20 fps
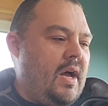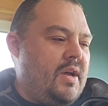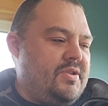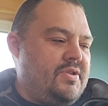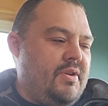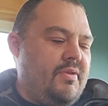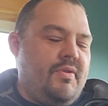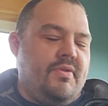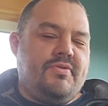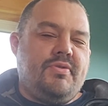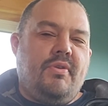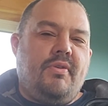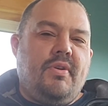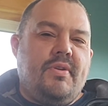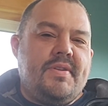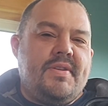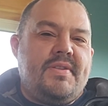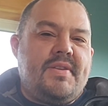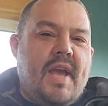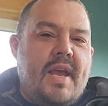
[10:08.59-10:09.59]
So those are
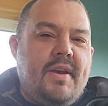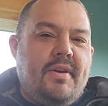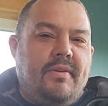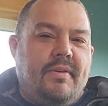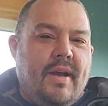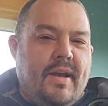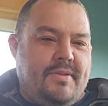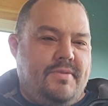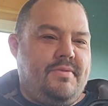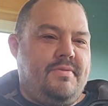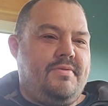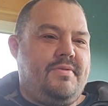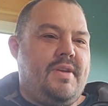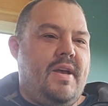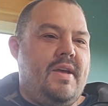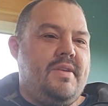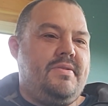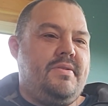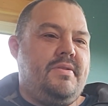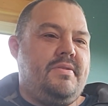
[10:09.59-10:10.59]
called cycle
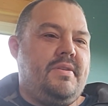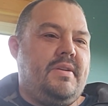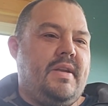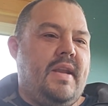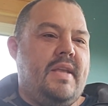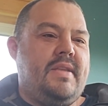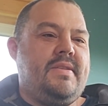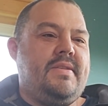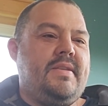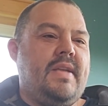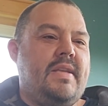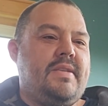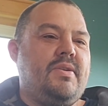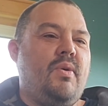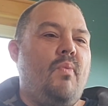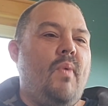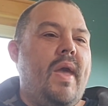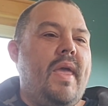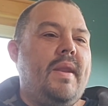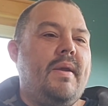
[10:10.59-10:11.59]
exercises, and that's
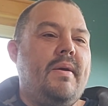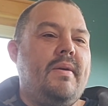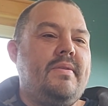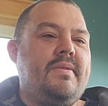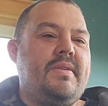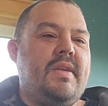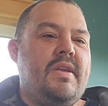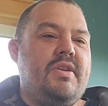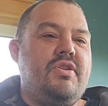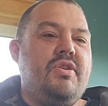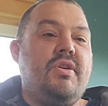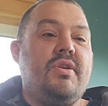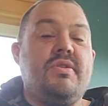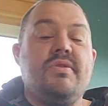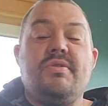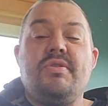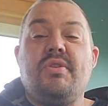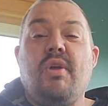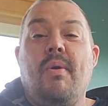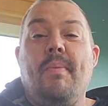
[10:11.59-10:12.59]
a way that you
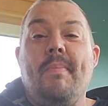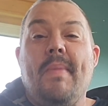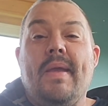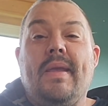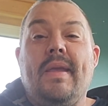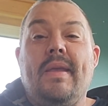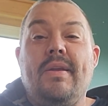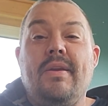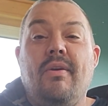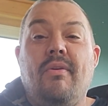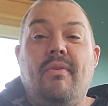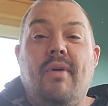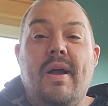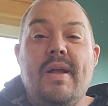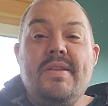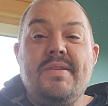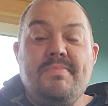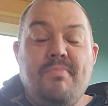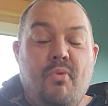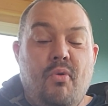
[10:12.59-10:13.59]
can start making your
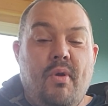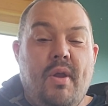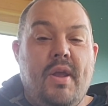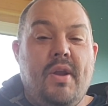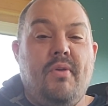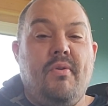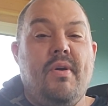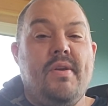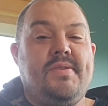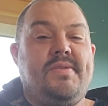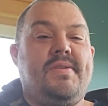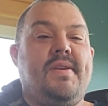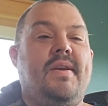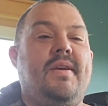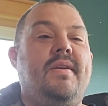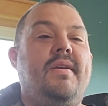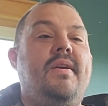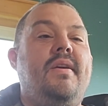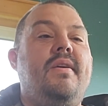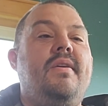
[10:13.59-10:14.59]
lines more interesting